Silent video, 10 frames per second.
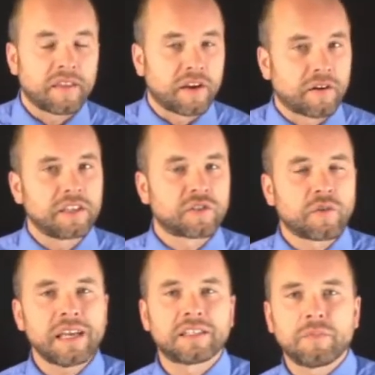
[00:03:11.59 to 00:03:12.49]
There is a
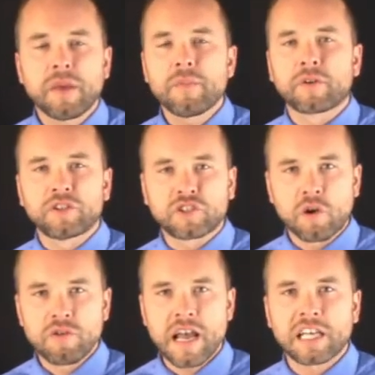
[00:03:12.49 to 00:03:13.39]
reason people are
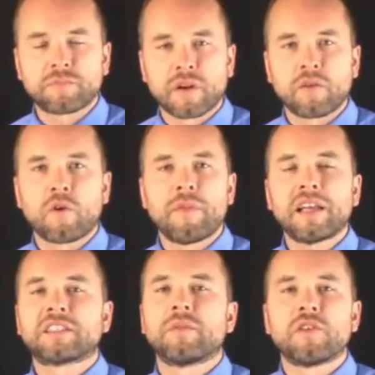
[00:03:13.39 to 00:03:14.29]
so desperate and will
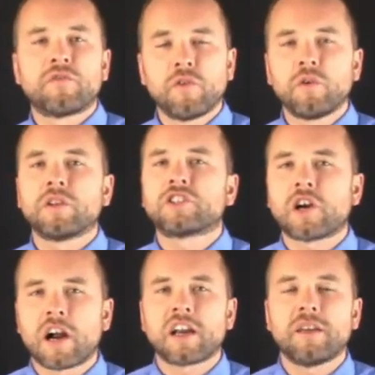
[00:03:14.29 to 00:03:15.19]
make some of the foolish
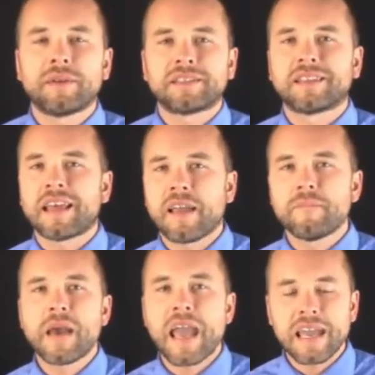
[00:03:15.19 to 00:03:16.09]
arguments that they
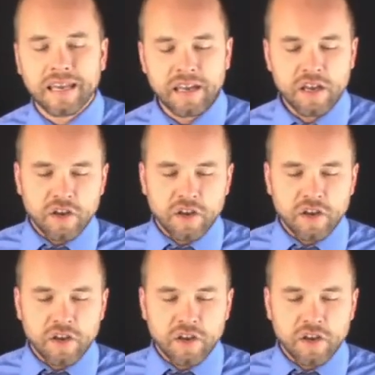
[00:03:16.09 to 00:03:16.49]
make